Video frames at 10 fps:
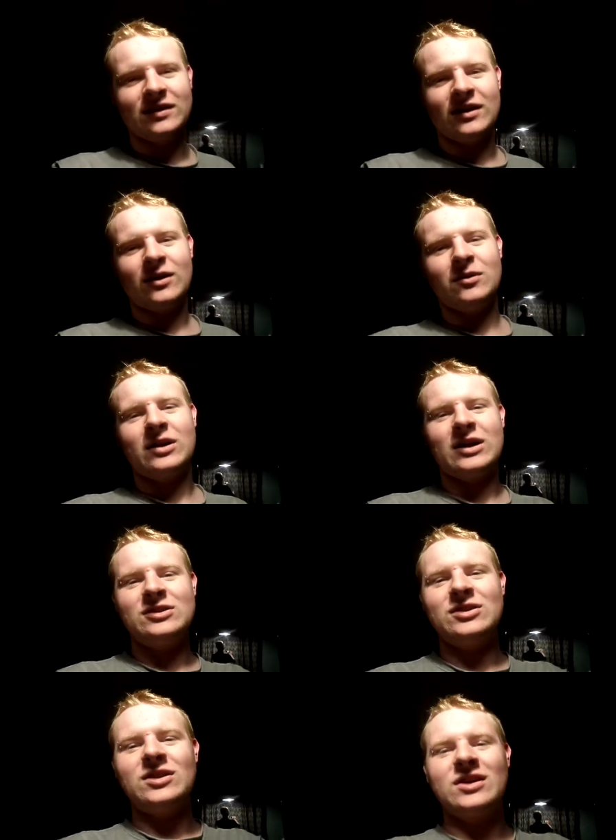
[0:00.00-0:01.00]
I will catch
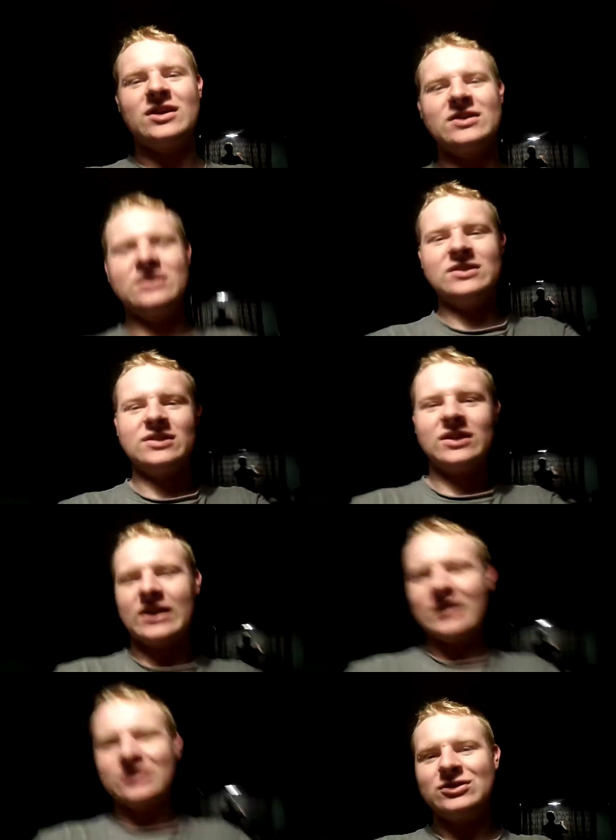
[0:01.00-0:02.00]
you guys
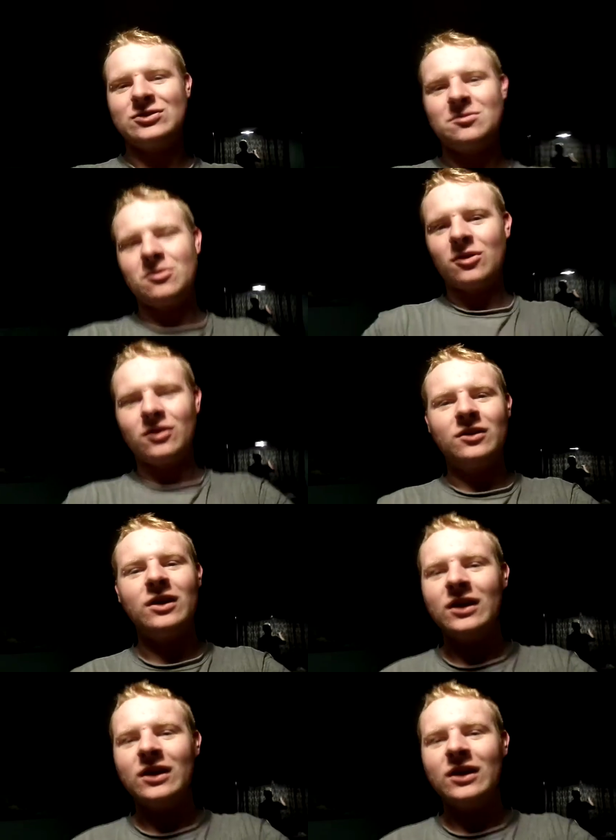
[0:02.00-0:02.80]
again tomorrow.